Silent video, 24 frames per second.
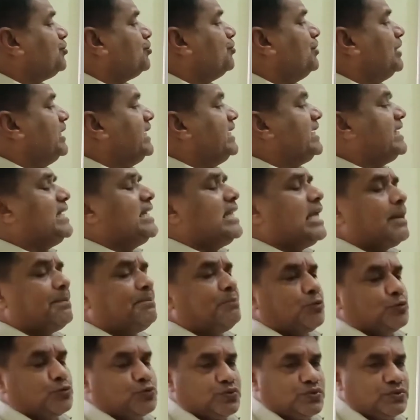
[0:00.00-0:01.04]
to Indian
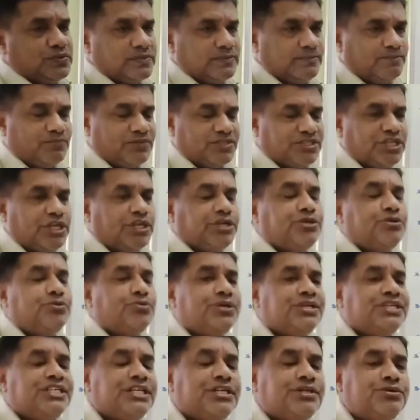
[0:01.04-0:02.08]
airports.
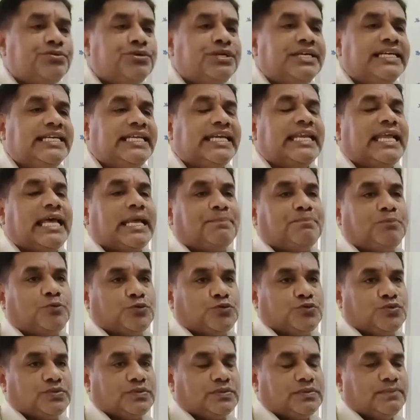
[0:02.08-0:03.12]
Security to Indian
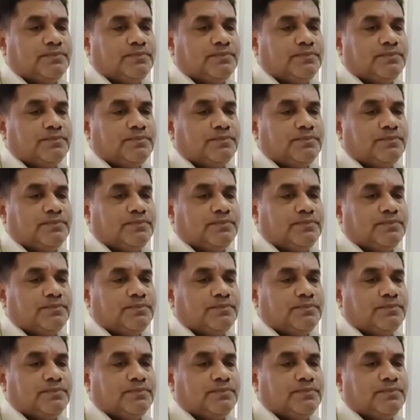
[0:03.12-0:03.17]
airports.